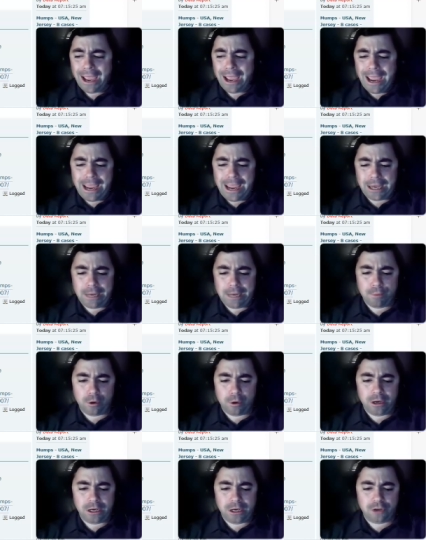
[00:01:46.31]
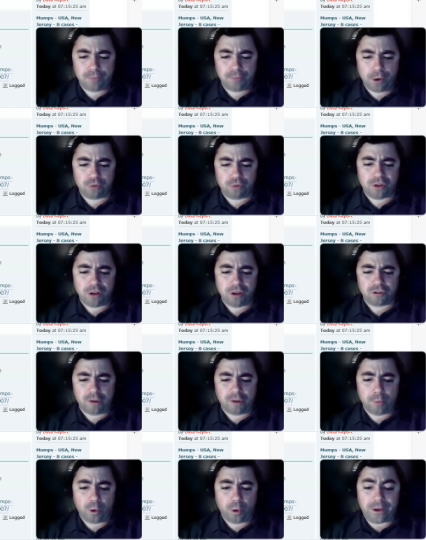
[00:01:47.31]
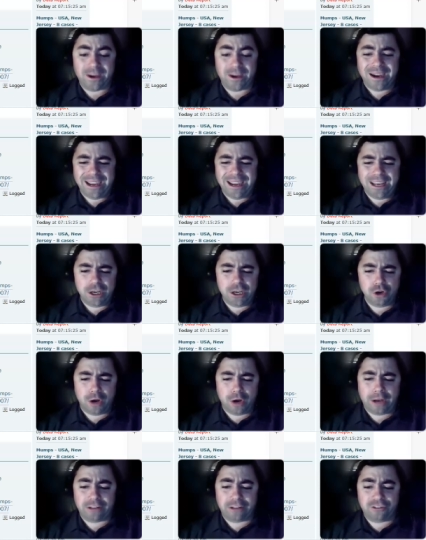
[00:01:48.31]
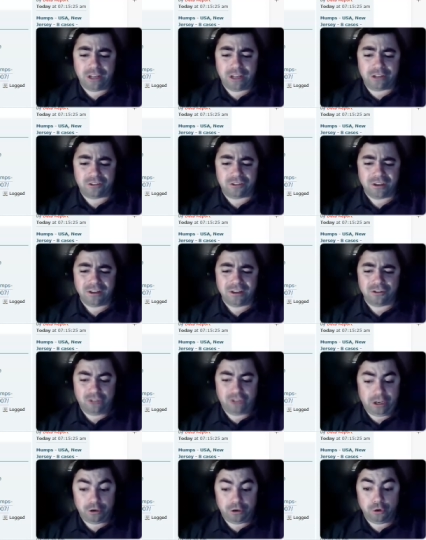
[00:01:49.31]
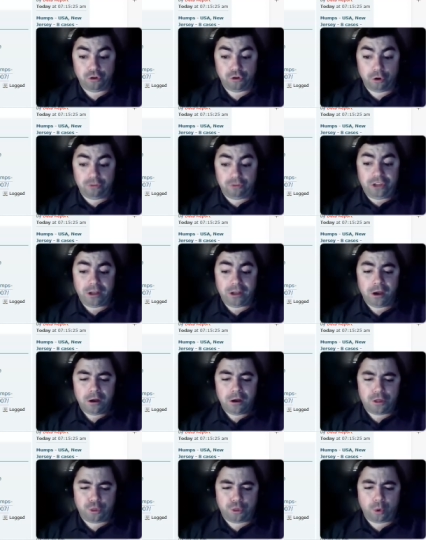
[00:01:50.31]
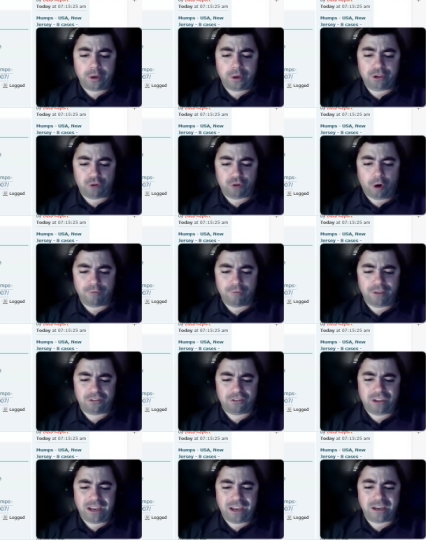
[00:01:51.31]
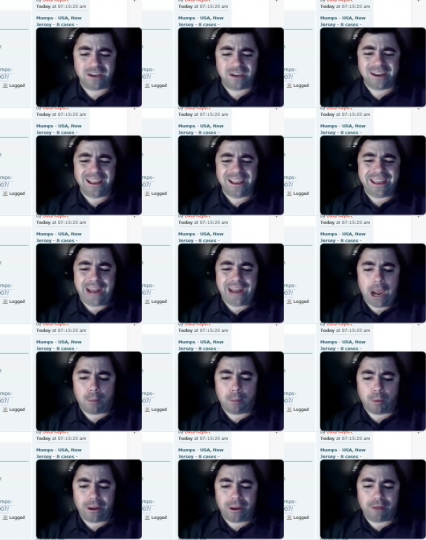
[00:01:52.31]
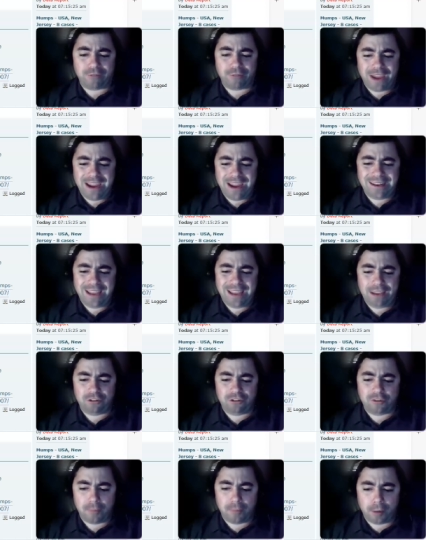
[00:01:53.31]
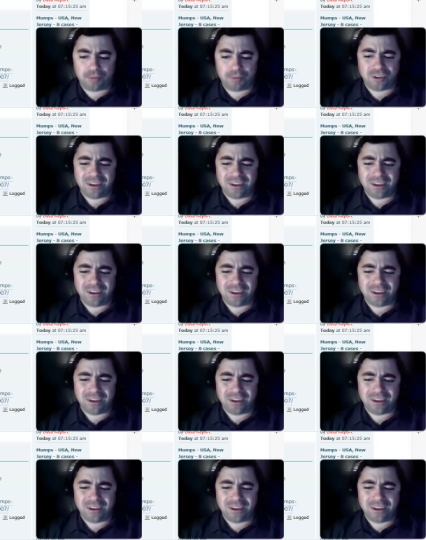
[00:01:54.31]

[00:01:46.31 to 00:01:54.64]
And he put in his post summary in the United States, state of New Jersey, authorities are investigating an outbreak of eight cases of mumps